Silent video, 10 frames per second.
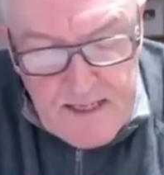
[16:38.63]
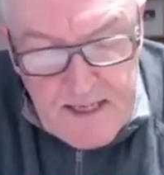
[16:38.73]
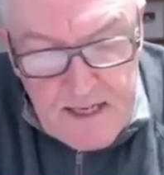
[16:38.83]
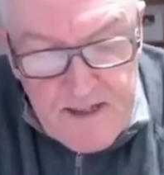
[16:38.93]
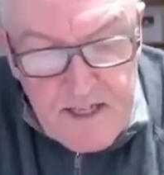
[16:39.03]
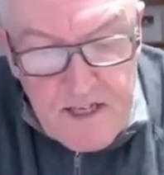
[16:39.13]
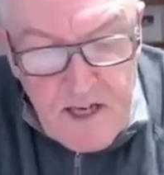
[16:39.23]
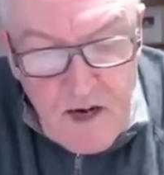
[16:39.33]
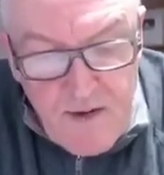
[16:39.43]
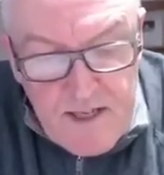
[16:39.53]
infection. And this can
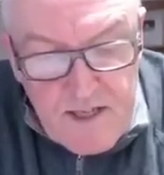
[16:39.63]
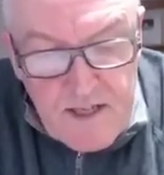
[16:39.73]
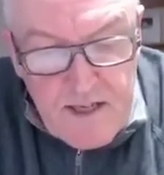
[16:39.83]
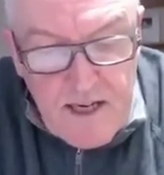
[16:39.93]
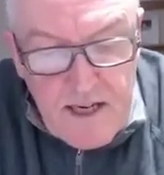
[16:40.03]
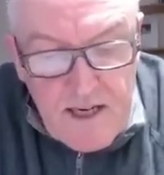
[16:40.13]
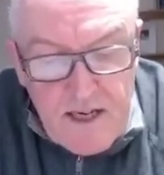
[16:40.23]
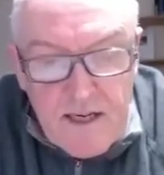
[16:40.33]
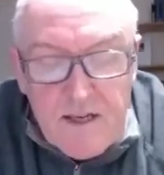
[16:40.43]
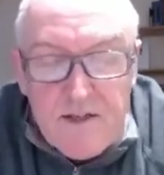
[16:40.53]
go into the
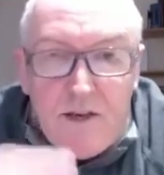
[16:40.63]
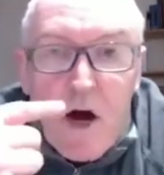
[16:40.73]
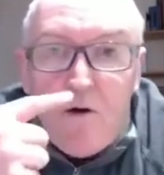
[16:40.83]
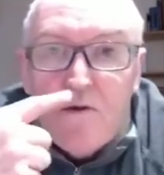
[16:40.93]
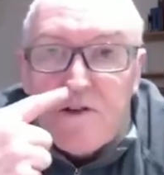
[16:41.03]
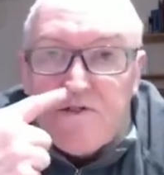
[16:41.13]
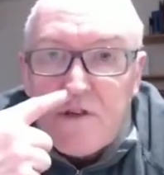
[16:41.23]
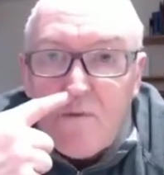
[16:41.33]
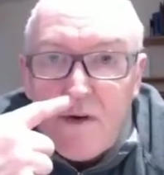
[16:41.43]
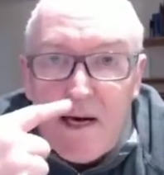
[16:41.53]
nose of
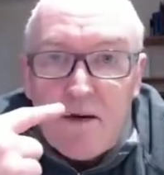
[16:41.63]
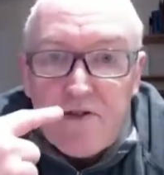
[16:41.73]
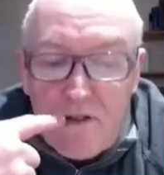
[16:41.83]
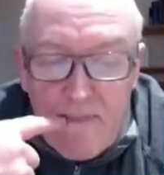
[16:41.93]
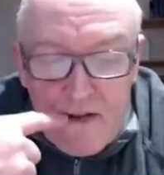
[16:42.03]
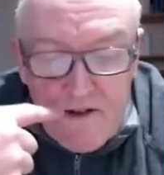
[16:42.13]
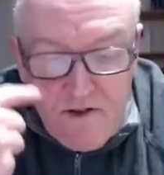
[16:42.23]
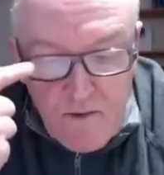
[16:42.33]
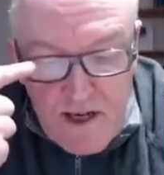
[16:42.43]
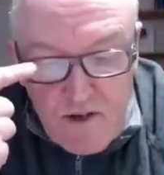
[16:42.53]
someone else, the mouth of
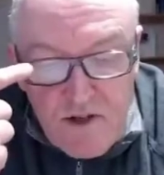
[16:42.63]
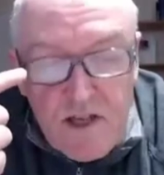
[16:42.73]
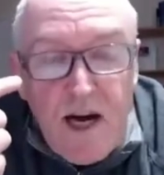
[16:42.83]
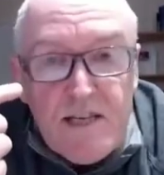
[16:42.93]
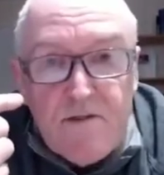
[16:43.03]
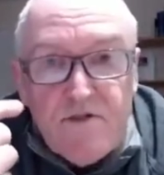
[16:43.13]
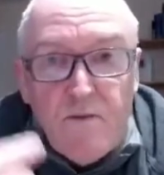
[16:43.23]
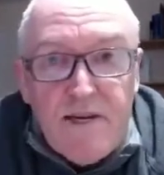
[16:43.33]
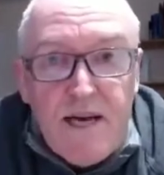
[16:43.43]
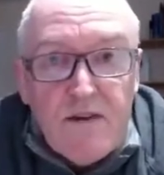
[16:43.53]
someone else, the eyes of
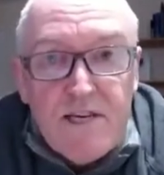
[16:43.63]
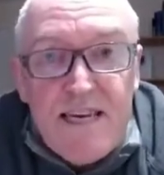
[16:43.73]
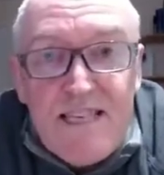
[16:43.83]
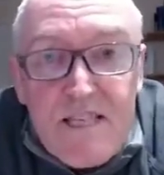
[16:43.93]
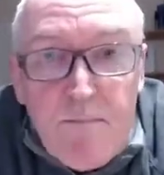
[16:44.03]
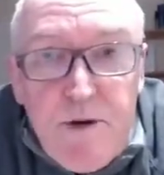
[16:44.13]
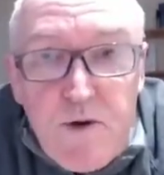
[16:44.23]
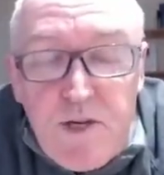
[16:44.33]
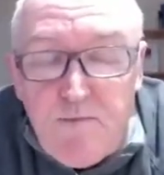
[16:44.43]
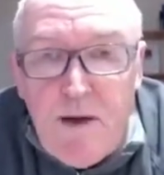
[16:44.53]
someone else, into the
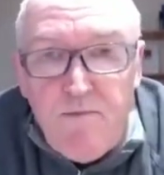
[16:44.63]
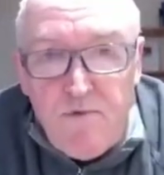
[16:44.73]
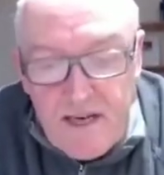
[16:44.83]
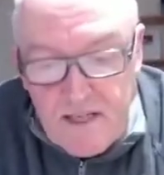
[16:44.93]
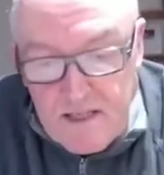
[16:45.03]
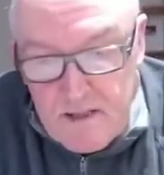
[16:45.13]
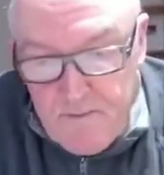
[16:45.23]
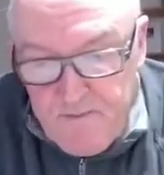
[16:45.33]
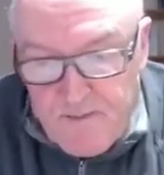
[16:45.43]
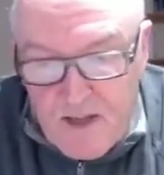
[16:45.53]
mucous membranes,
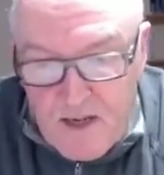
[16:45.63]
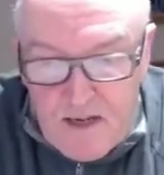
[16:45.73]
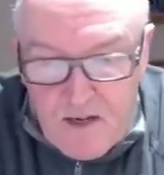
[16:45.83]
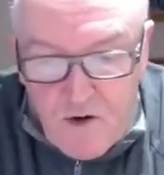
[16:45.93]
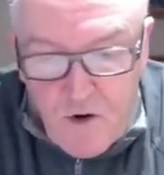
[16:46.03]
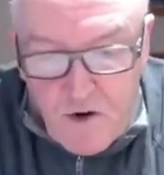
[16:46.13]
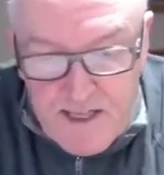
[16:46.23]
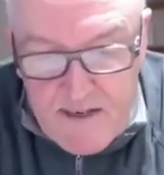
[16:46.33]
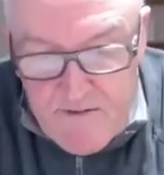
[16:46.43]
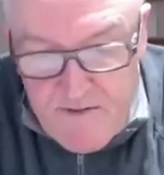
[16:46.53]

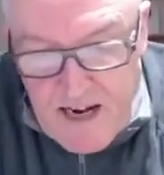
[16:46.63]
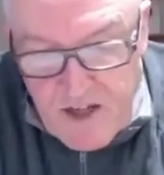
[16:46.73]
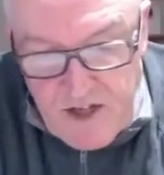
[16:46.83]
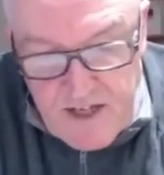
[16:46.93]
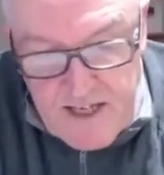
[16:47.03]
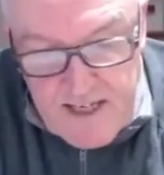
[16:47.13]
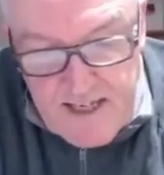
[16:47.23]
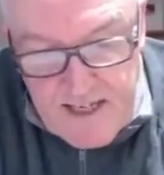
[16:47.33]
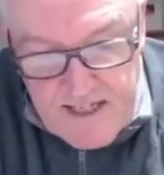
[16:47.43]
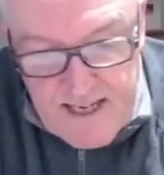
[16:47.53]
causing infection
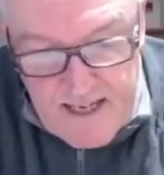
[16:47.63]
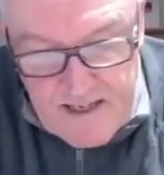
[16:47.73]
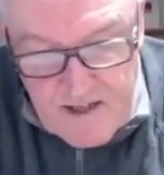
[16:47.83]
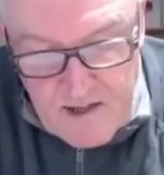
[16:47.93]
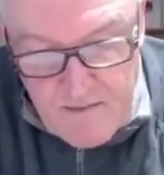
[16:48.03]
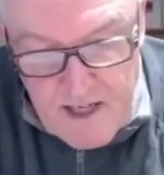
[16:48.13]
in seconds.